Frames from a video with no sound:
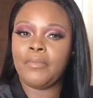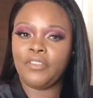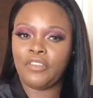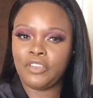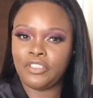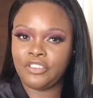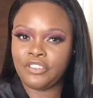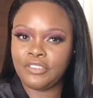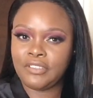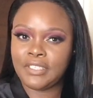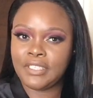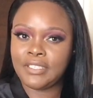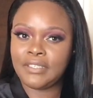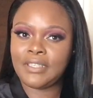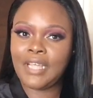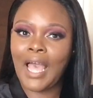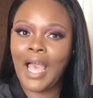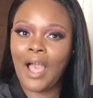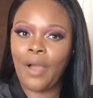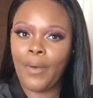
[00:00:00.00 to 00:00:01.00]
is
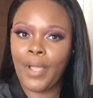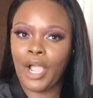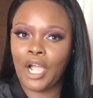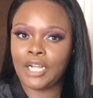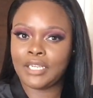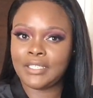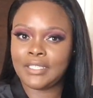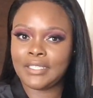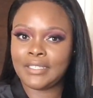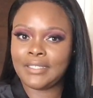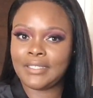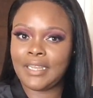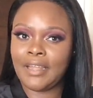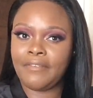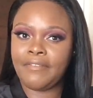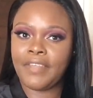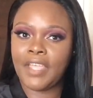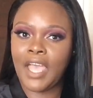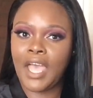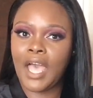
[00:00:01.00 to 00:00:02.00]
logistics, how I got the
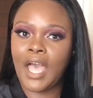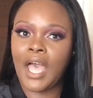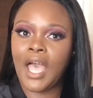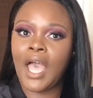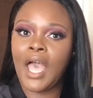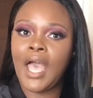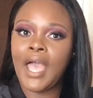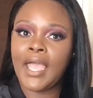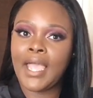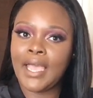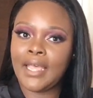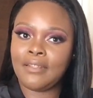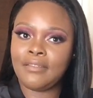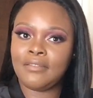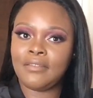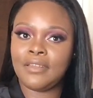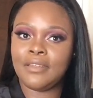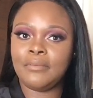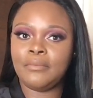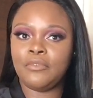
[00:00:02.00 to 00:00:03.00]
stuff here,
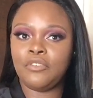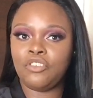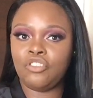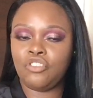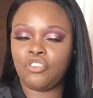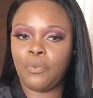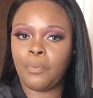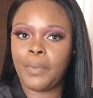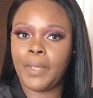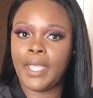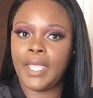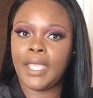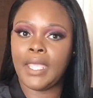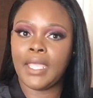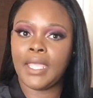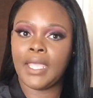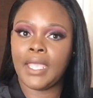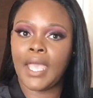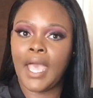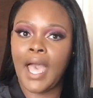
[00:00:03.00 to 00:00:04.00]
customs,
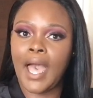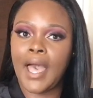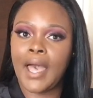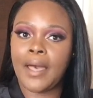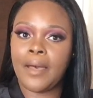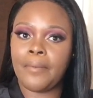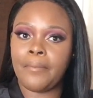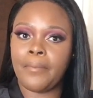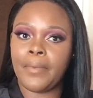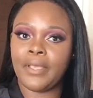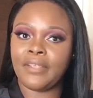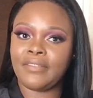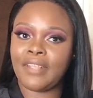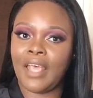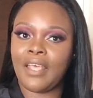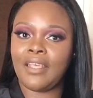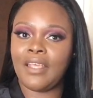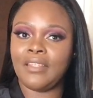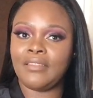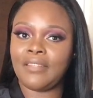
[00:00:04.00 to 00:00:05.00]
shipping,
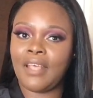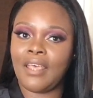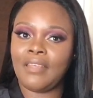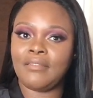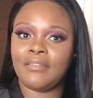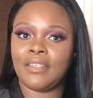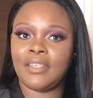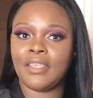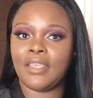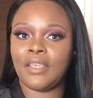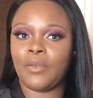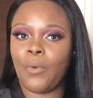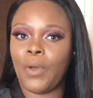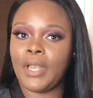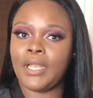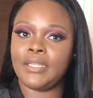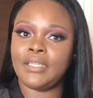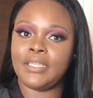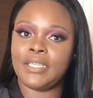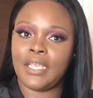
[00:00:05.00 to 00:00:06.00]
sizing,
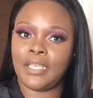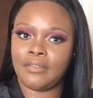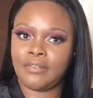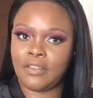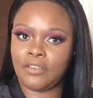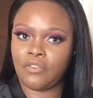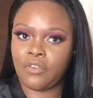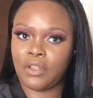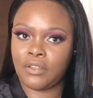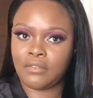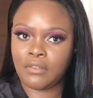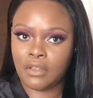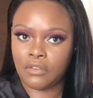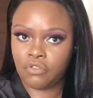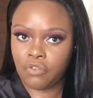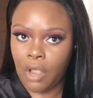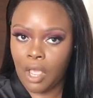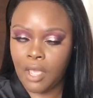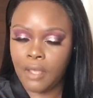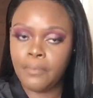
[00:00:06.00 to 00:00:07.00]
quality, etc,
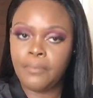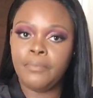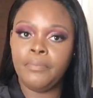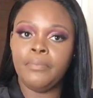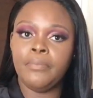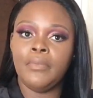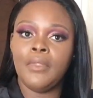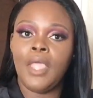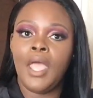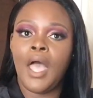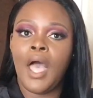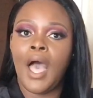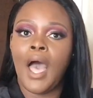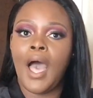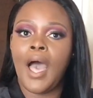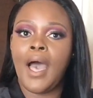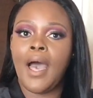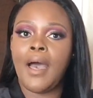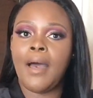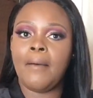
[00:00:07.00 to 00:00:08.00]
etc.
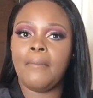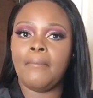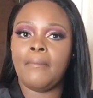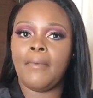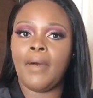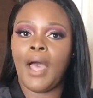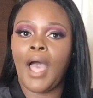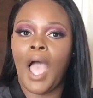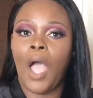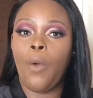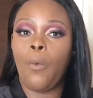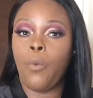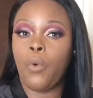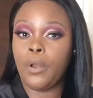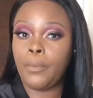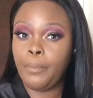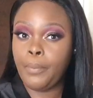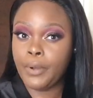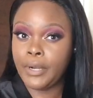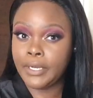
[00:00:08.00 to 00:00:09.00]
I
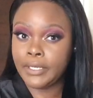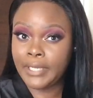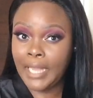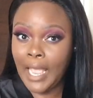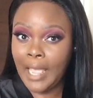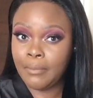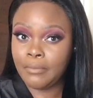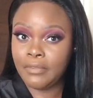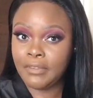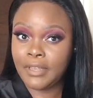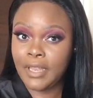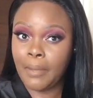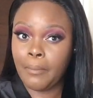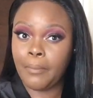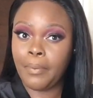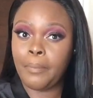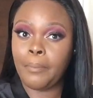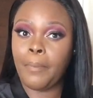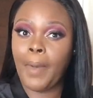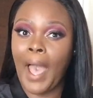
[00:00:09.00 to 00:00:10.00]
would put a
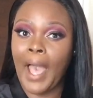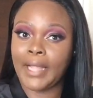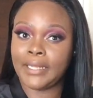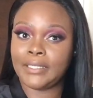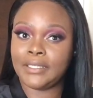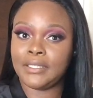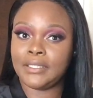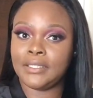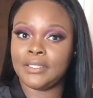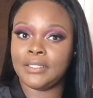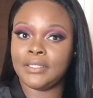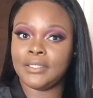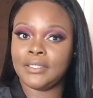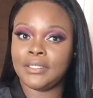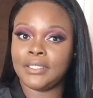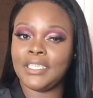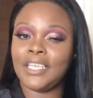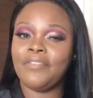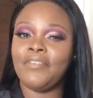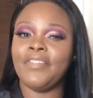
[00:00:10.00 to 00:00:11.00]
timestamp, but
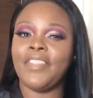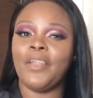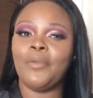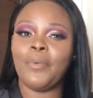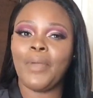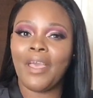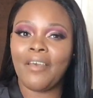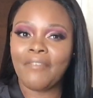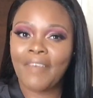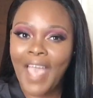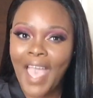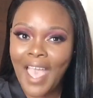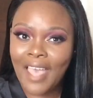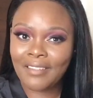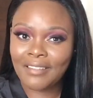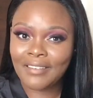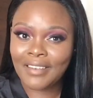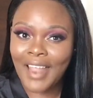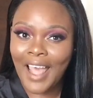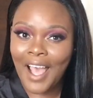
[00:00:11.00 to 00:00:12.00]
given that we have
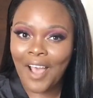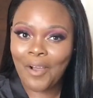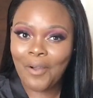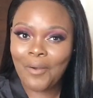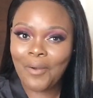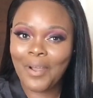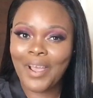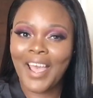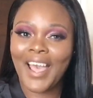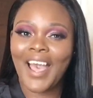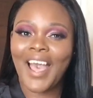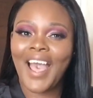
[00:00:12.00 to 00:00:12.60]
ads now,